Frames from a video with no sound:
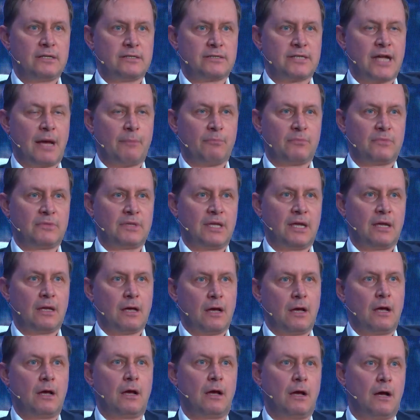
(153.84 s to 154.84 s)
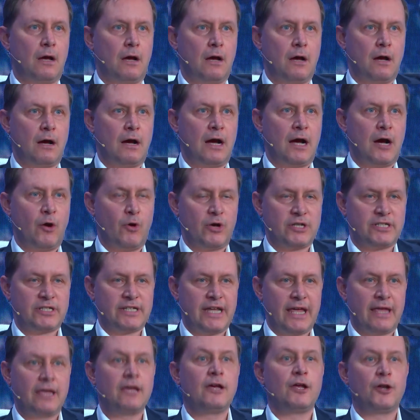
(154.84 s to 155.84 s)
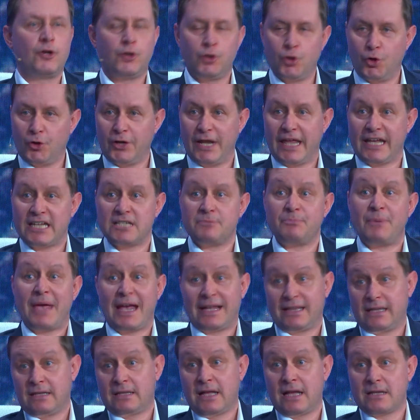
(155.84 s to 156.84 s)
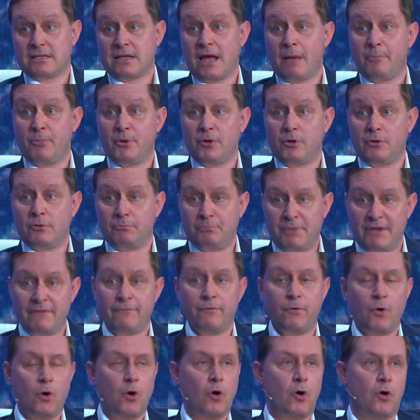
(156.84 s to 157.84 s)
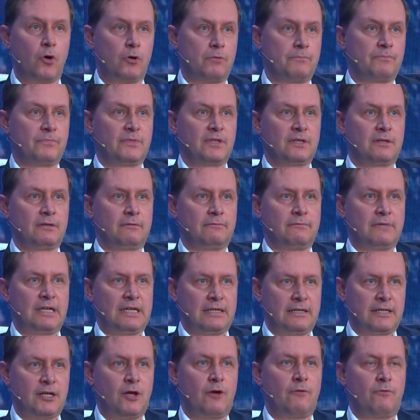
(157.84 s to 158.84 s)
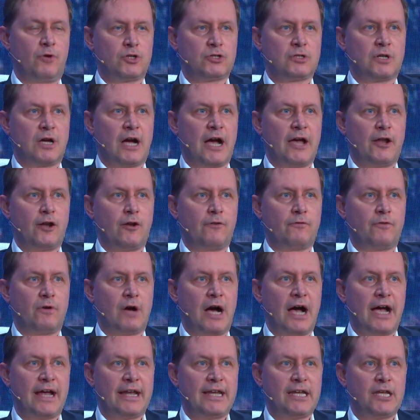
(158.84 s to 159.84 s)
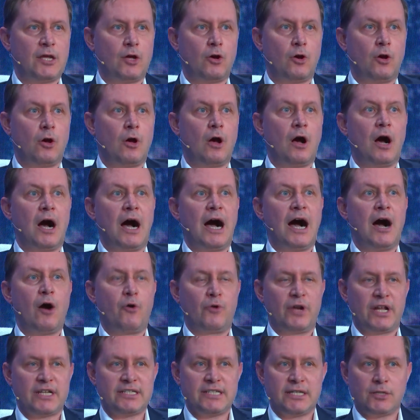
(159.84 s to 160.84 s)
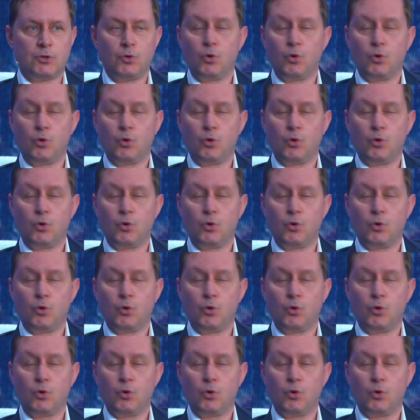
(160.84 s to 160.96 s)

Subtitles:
something, non-expected has happened before, there was kind of idea how does it